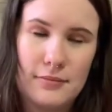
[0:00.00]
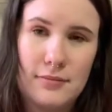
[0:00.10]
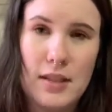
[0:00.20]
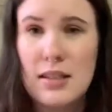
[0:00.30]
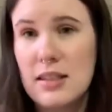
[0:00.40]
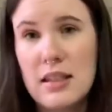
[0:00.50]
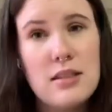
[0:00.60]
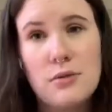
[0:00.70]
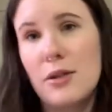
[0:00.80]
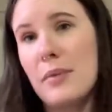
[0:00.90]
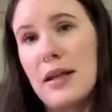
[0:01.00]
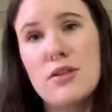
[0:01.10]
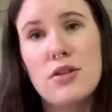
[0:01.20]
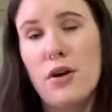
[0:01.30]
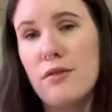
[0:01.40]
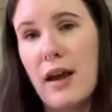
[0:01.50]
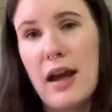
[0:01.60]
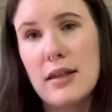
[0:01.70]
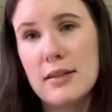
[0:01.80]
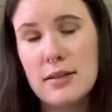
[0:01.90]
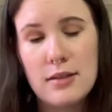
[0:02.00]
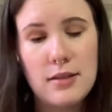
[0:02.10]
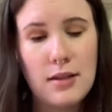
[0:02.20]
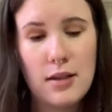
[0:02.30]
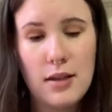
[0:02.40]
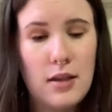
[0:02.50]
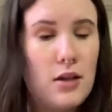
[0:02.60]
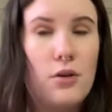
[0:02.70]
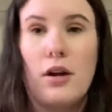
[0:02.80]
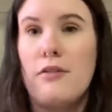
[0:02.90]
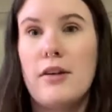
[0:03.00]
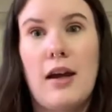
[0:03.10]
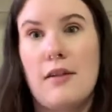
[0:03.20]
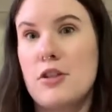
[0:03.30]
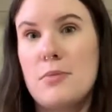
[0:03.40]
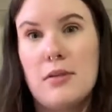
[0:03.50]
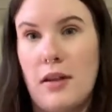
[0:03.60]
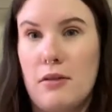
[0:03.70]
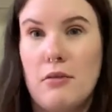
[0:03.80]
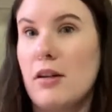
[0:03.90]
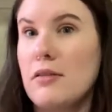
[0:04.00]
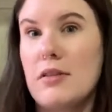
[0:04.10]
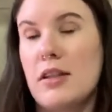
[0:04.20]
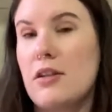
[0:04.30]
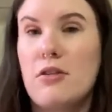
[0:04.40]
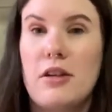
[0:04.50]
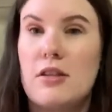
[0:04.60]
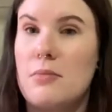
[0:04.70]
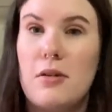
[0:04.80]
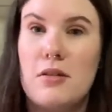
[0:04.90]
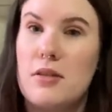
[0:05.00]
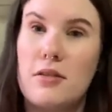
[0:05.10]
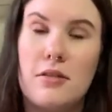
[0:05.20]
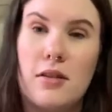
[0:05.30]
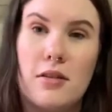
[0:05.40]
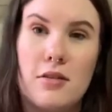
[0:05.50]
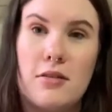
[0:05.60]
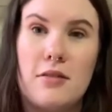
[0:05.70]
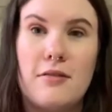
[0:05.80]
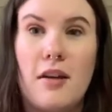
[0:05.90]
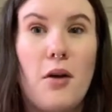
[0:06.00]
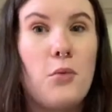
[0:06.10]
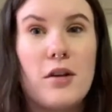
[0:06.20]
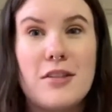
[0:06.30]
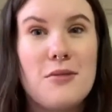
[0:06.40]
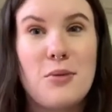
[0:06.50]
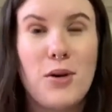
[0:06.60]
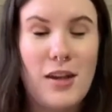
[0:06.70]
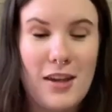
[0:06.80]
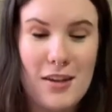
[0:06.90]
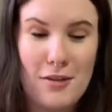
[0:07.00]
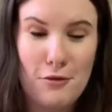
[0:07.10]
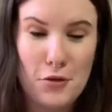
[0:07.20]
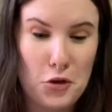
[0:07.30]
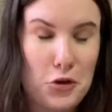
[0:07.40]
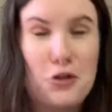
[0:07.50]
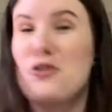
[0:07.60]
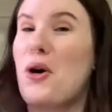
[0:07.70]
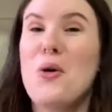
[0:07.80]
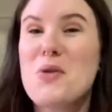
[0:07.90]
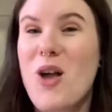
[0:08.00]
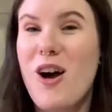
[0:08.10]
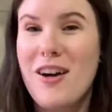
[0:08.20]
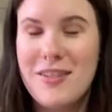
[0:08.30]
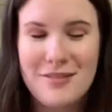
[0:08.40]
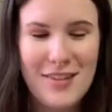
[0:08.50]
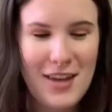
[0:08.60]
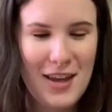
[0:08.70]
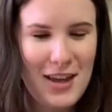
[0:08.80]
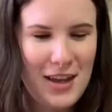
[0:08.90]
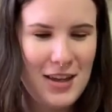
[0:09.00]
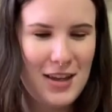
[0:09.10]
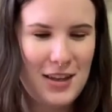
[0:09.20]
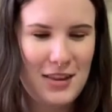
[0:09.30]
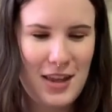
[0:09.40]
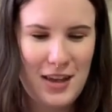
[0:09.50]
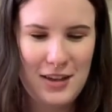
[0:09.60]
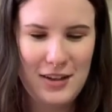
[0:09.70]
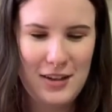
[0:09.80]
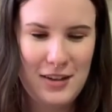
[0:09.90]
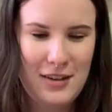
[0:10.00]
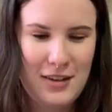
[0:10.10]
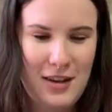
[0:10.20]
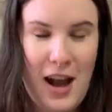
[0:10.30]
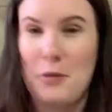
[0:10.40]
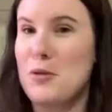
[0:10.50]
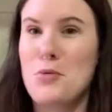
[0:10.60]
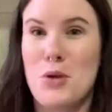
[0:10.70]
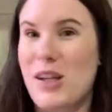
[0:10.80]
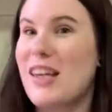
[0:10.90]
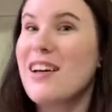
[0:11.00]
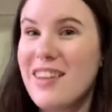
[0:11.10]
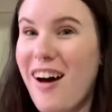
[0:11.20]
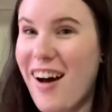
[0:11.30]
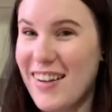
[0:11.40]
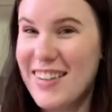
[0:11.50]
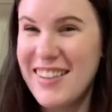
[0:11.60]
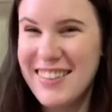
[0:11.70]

This season went by so fast. Well, I feel like I've just been like running around like a crazy person because I wasn't working for so long and then I was working a lot